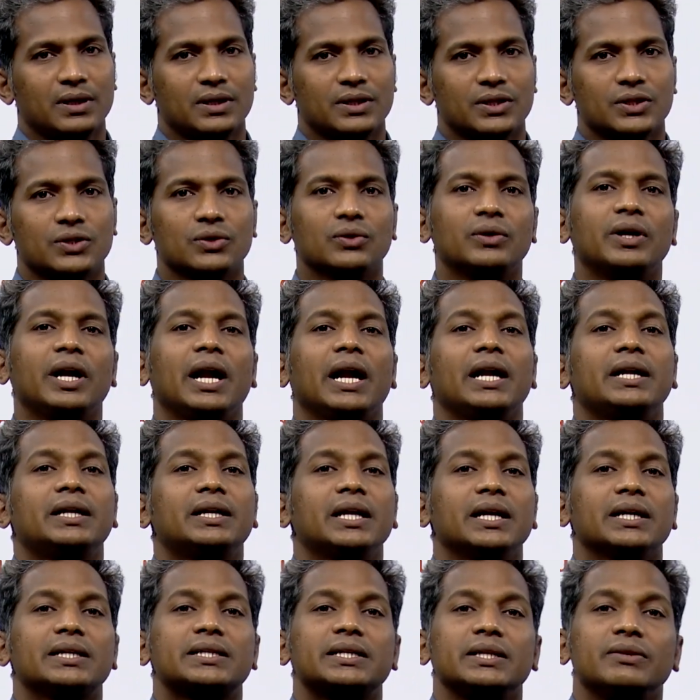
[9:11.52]
So, it
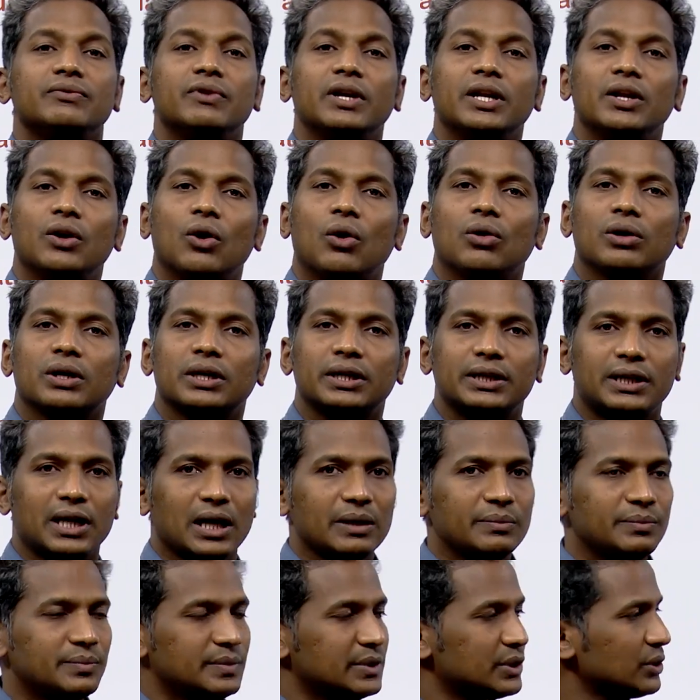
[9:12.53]
takes even longer
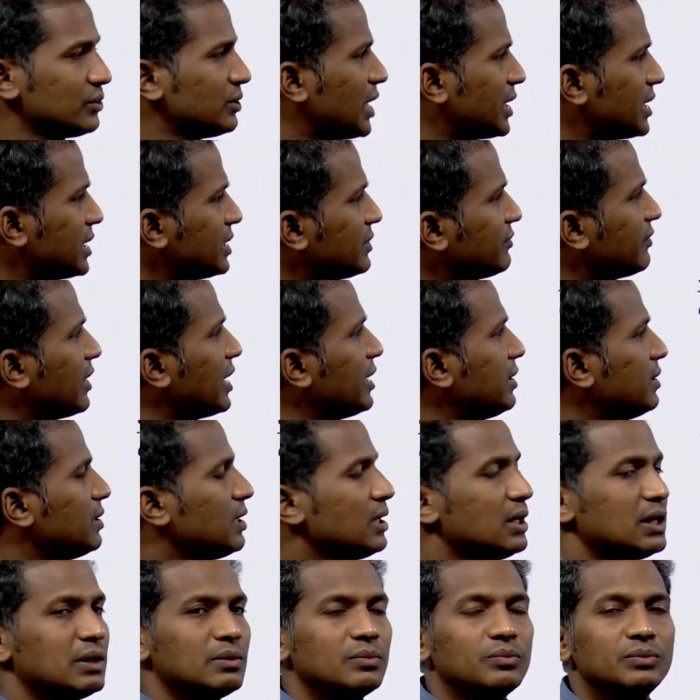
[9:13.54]
time. So, that is why
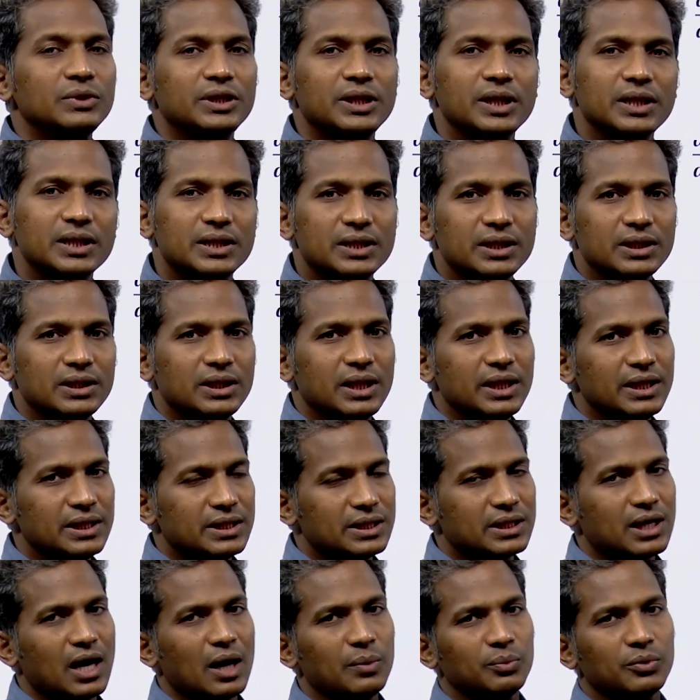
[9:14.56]

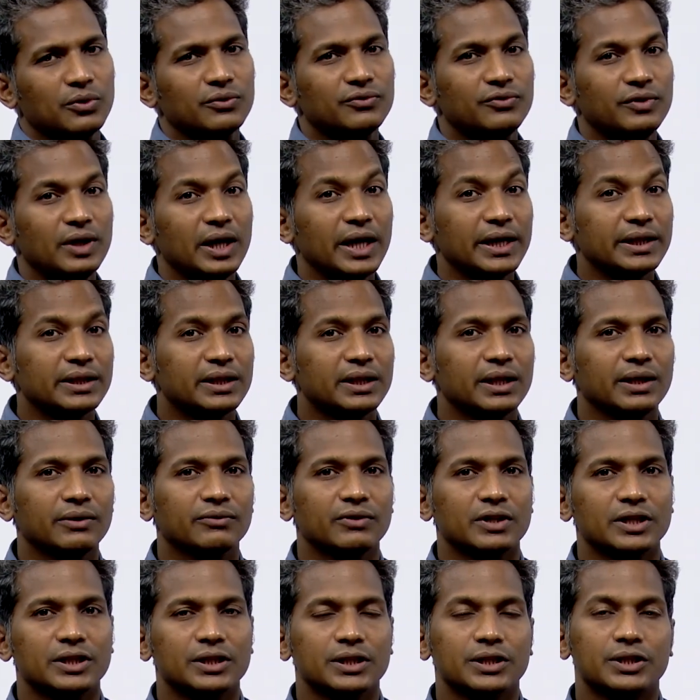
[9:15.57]
these type of lengthy
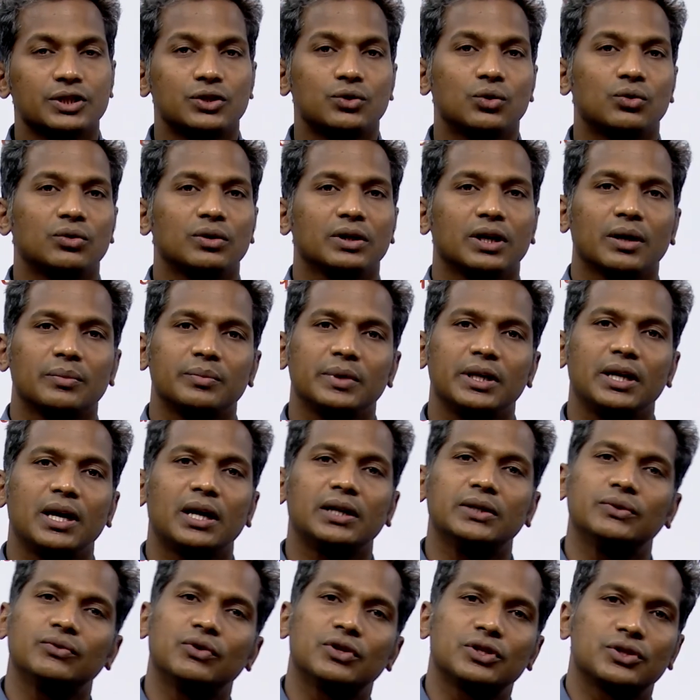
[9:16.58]
questions do not come in
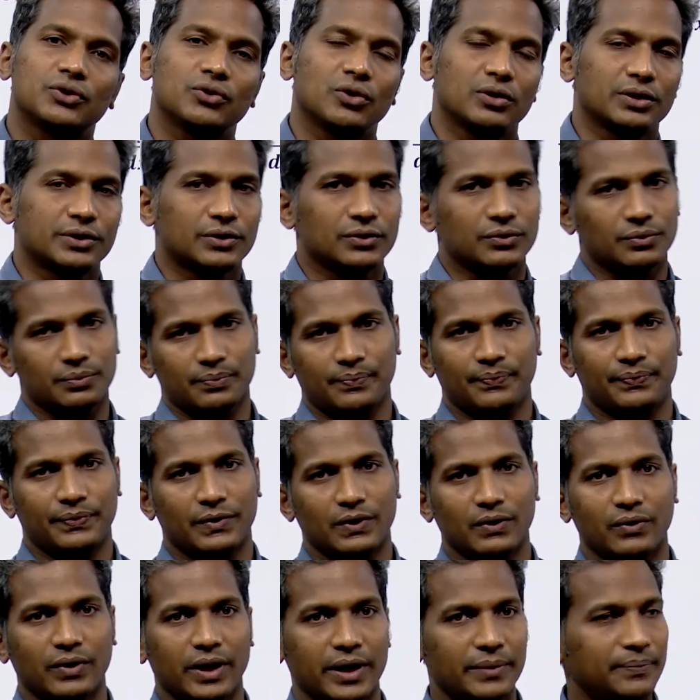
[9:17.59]
advanced also.
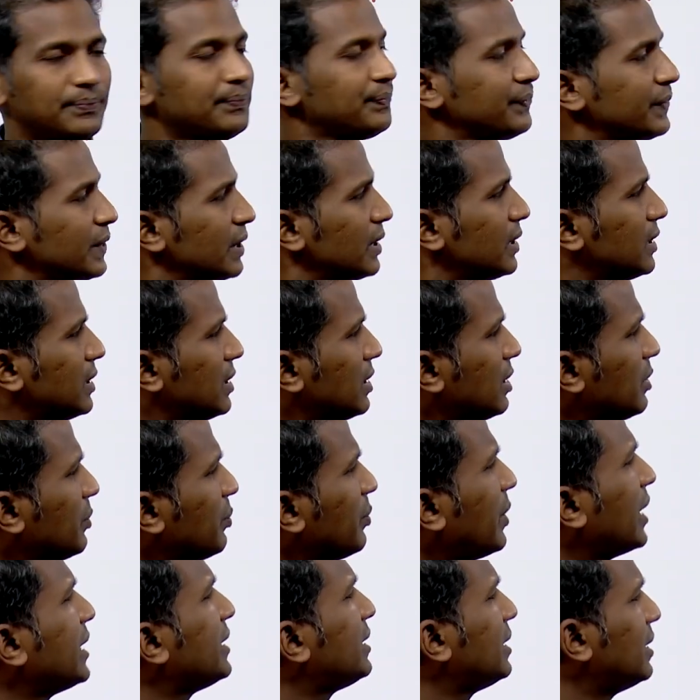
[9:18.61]
Okay.
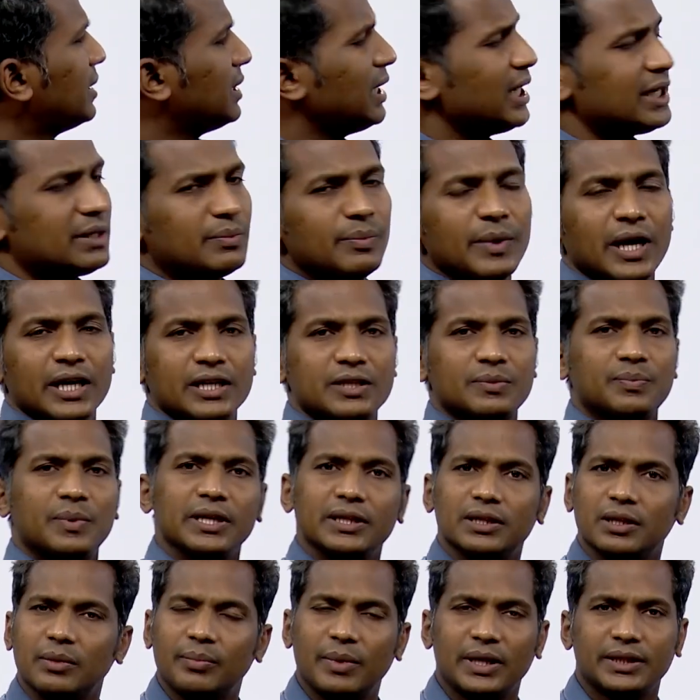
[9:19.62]
But let me
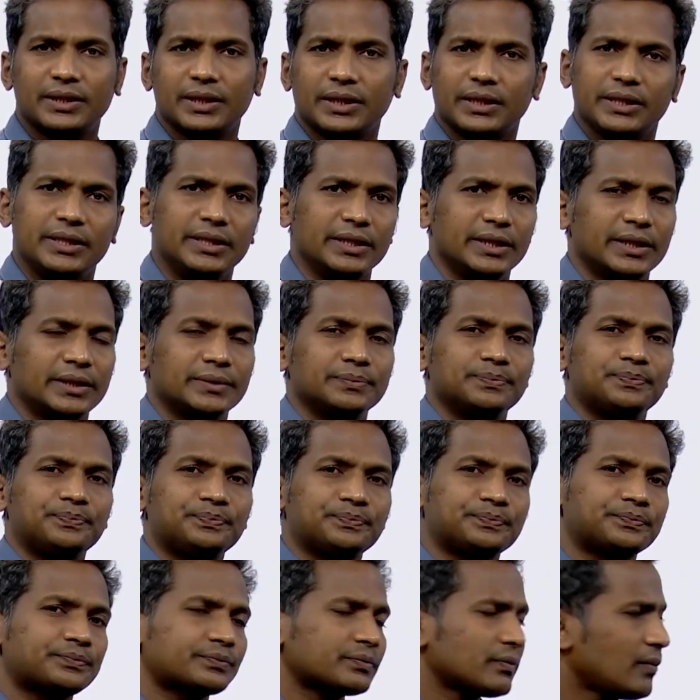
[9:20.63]
explain the method here.
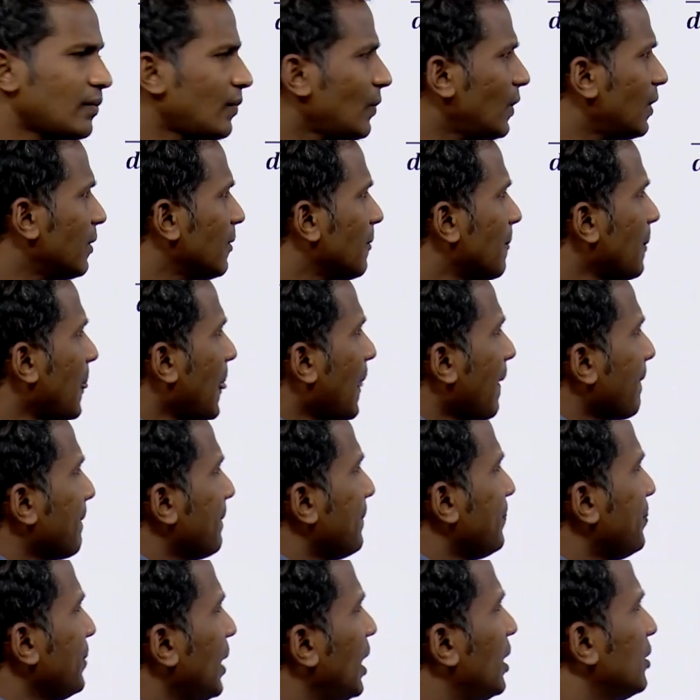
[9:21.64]

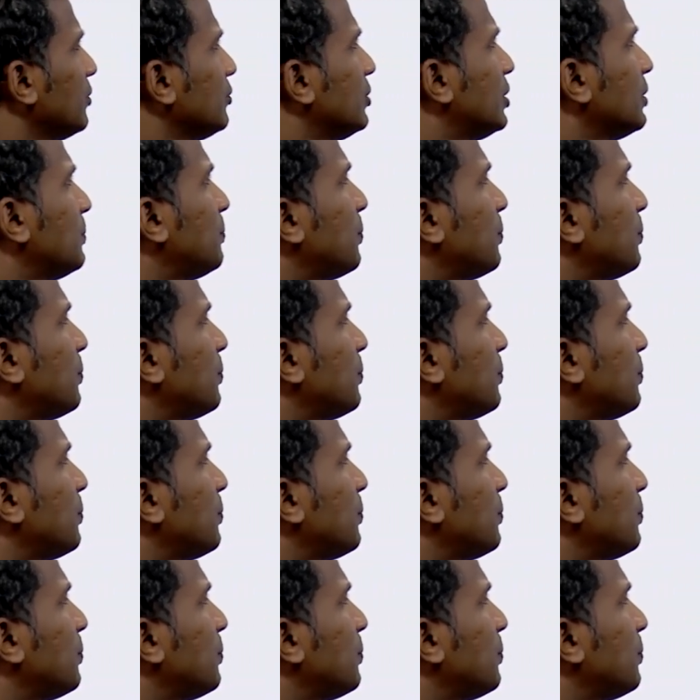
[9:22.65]
Now, the